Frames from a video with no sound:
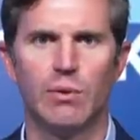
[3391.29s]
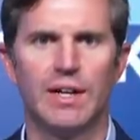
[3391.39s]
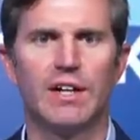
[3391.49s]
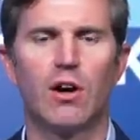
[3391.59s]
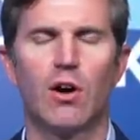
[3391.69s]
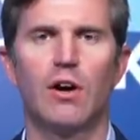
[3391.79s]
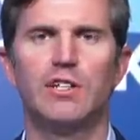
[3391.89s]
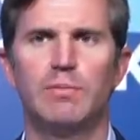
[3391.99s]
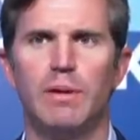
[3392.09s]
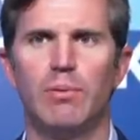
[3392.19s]
We
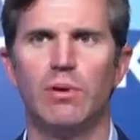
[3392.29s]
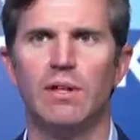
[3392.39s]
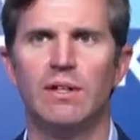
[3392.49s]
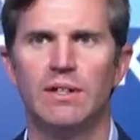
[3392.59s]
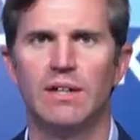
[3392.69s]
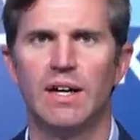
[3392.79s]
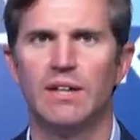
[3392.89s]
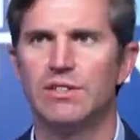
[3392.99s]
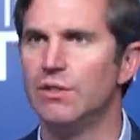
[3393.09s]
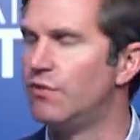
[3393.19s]
encourage people
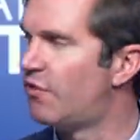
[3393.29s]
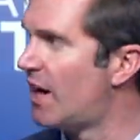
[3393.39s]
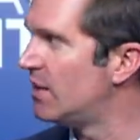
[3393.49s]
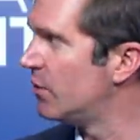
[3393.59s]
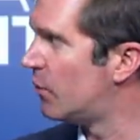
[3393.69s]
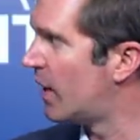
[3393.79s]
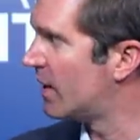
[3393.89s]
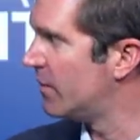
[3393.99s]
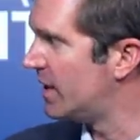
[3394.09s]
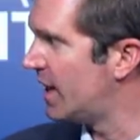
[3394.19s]
to follow the
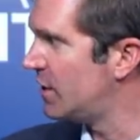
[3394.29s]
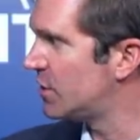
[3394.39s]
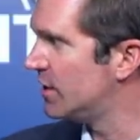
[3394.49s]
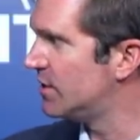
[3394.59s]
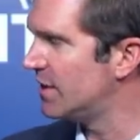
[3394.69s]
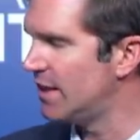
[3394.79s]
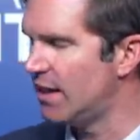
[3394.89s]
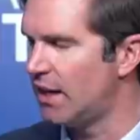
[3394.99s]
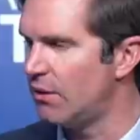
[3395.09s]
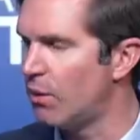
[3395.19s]
recommendations,
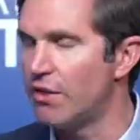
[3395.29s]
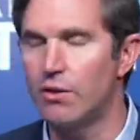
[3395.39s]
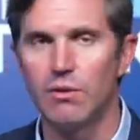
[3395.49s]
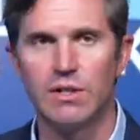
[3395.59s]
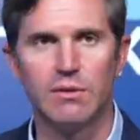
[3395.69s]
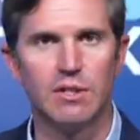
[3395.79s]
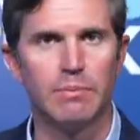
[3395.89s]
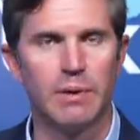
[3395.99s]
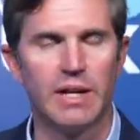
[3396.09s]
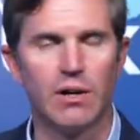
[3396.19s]

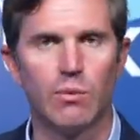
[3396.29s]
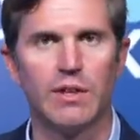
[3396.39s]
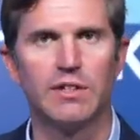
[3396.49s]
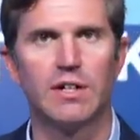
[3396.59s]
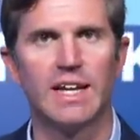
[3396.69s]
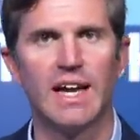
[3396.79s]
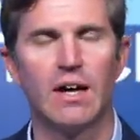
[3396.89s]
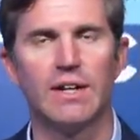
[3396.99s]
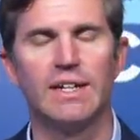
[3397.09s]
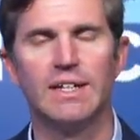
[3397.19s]
depending on whether your
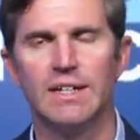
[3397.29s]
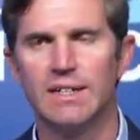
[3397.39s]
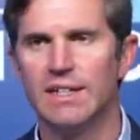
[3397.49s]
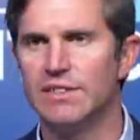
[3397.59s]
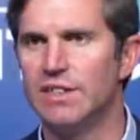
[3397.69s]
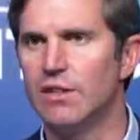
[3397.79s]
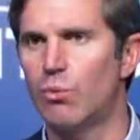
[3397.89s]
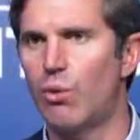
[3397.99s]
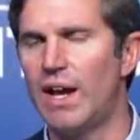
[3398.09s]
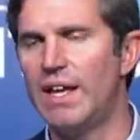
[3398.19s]
county is in
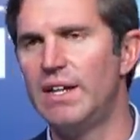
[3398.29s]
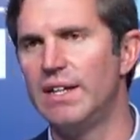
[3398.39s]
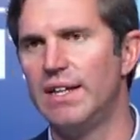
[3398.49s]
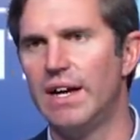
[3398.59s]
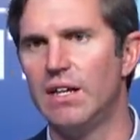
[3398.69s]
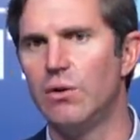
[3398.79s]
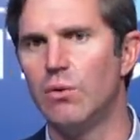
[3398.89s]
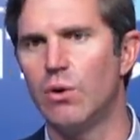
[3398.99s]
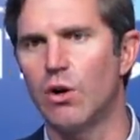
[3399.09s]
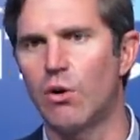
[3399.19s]
the red,
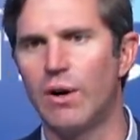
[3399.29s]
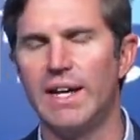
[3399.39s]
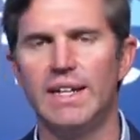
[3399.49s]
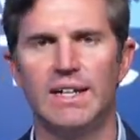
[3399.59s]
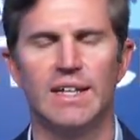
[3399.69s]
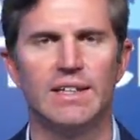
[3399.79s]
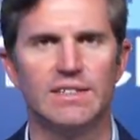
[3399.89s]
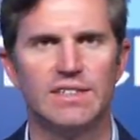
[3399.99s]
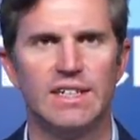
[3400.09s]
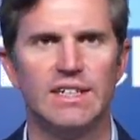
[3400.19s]
yellow, or green in
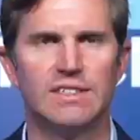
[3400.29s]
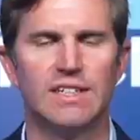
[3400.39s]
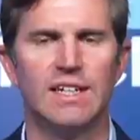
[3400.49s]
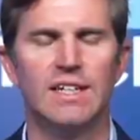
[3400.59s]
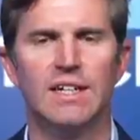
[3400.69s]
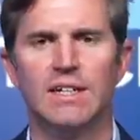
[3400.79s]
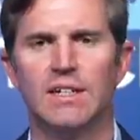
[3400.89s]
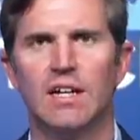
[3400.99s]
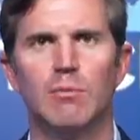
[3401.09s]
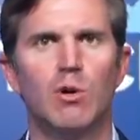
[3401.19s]
the CDC.
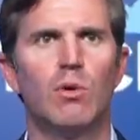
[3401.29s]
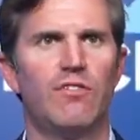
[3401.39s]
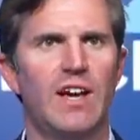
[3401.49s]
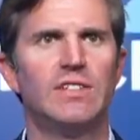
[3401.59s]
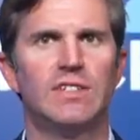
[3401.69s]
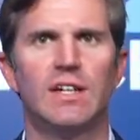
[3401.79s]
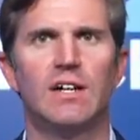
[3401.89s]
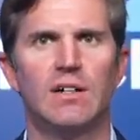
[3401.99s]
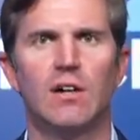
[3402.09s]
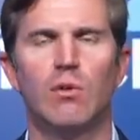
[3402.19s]
But we're facing
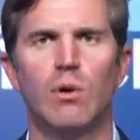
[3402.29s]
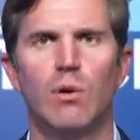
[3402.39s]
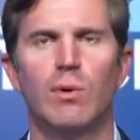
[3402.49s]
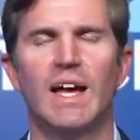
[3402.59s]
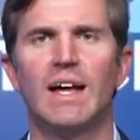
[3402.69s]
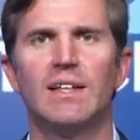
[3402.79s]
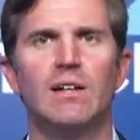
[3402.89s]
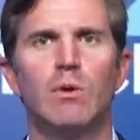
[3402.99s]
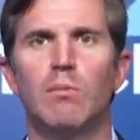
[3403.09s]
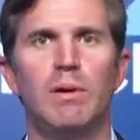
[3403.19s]
a
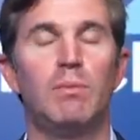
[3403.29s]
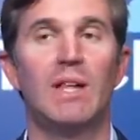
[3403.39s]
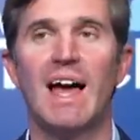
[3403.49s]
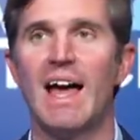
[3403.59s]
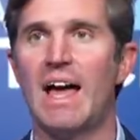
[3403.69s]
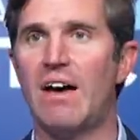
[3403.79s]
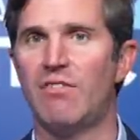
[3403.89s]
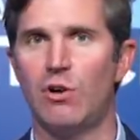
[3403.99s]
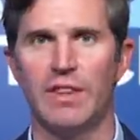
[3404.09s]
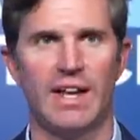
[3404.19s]
reality where people
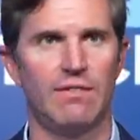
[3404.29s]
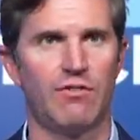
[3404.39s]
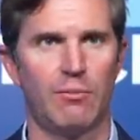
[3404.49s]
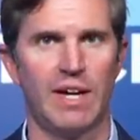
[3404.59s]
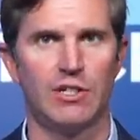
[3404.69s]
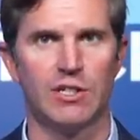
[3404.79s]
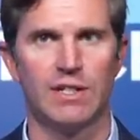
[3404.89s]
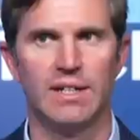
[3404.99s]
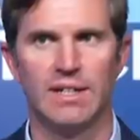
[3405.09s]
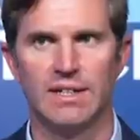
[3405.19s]
have all that
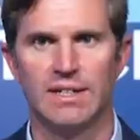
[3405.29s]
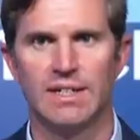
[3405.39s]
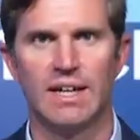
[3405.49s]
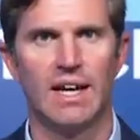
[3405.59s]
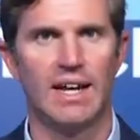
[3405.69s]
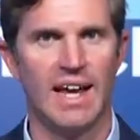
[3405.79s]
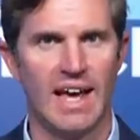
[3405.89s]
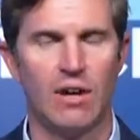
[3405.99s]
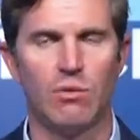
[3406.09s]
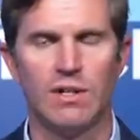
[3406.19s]
information
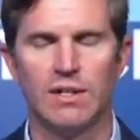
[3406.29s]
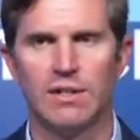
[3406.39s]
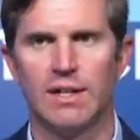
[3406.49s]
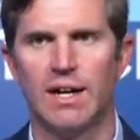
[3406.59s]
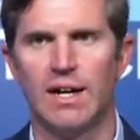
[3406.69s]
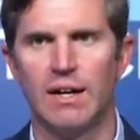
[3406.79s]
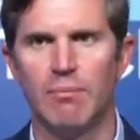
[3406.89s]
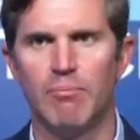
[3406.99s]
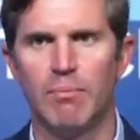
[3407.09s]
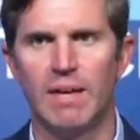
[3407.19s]
now
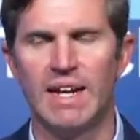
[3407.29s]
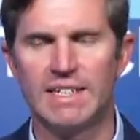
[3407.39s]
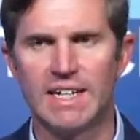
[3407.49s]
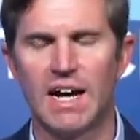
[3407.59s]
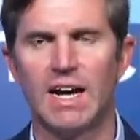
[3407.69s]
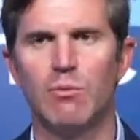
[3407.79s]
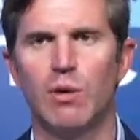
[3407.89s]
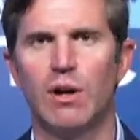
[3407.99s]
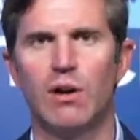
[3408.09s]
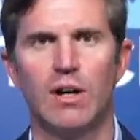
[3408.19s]
in a time
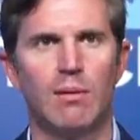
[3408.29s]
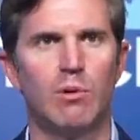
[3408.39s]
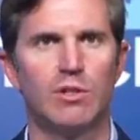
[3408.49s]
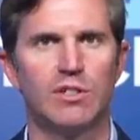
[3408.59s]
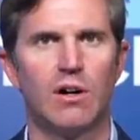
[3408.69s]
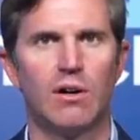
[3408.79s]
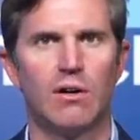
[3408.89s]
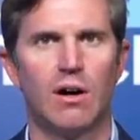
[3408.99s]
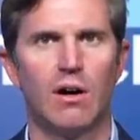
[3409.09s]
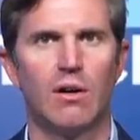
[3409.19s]
when our numbers
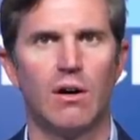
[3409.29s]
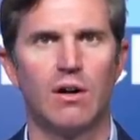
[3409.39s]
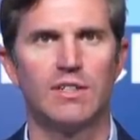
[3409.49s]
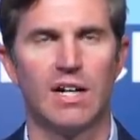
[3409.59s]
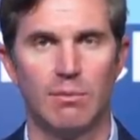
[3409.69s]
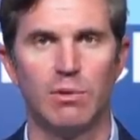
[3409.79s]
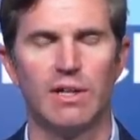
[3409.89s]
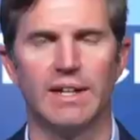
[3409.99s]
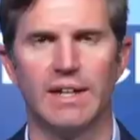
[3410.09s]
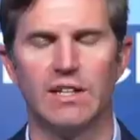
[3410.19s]
are
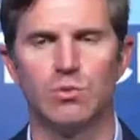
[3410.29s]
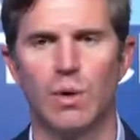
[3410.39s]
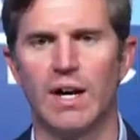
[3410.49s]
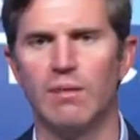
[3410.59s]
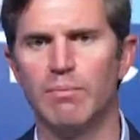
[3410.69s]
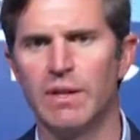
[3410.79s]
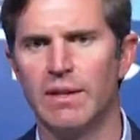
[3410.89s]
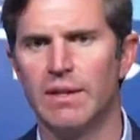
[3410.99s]
tumbling as well.